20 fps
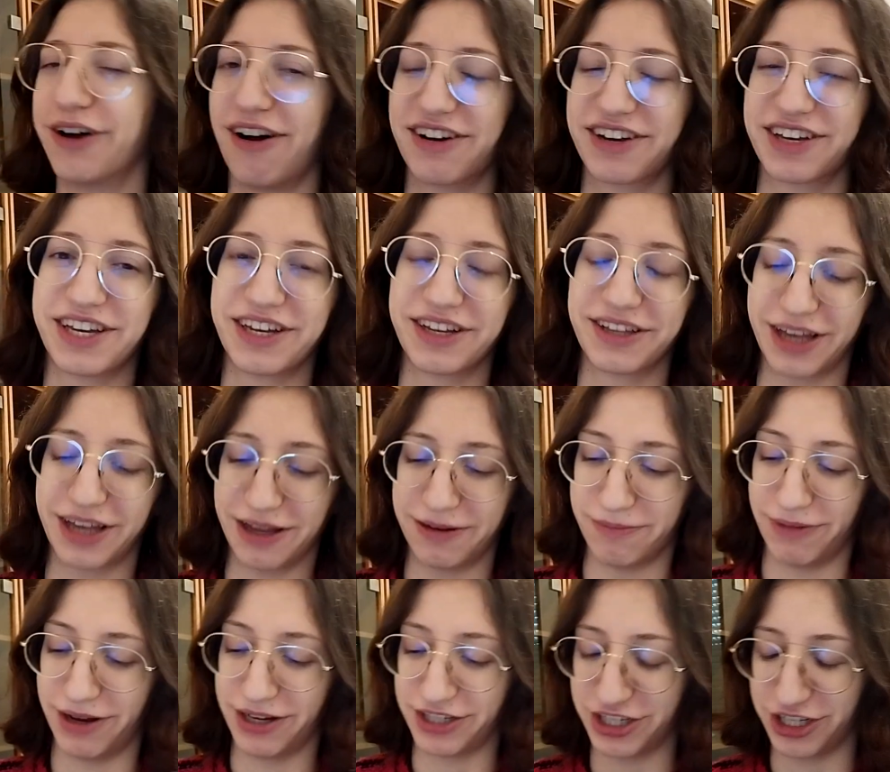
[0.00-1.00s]
talking
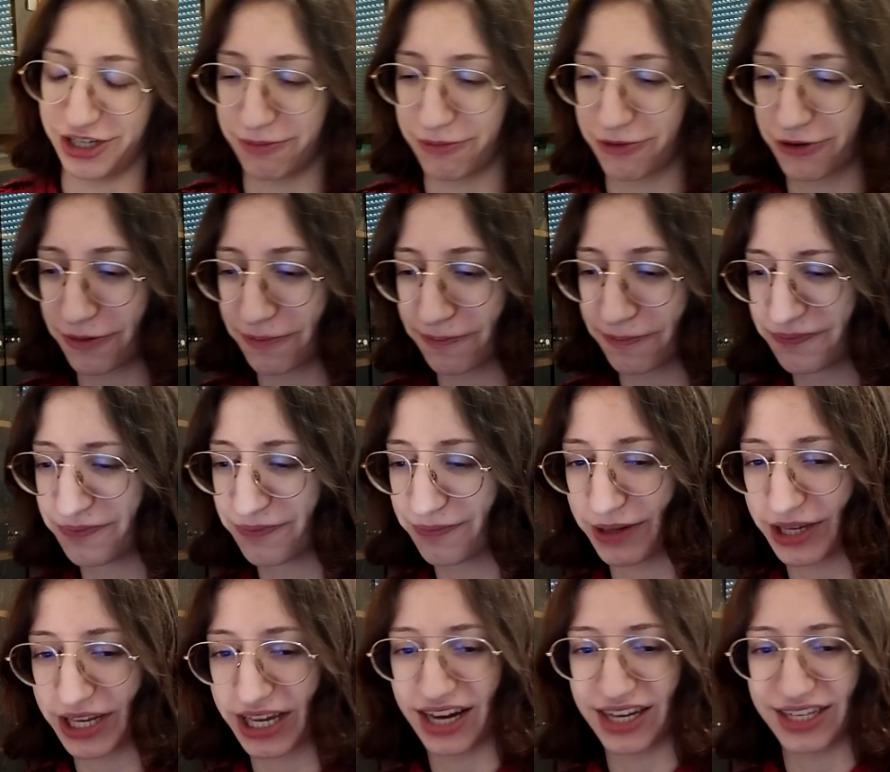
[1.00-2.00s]
that much anymore,
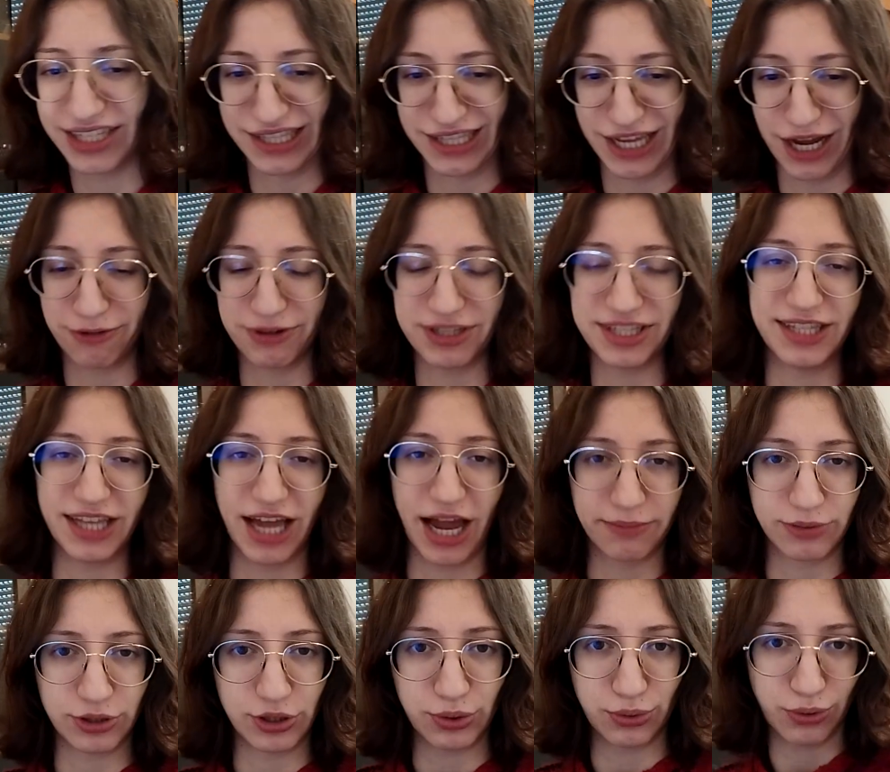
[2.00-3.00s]
because now it's
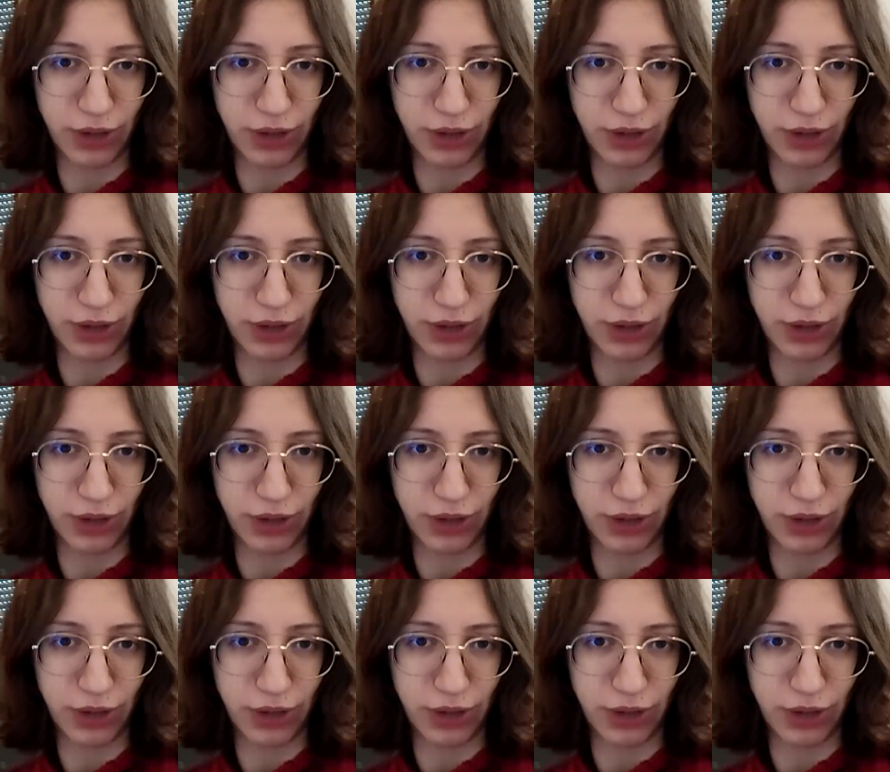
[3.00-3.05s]
time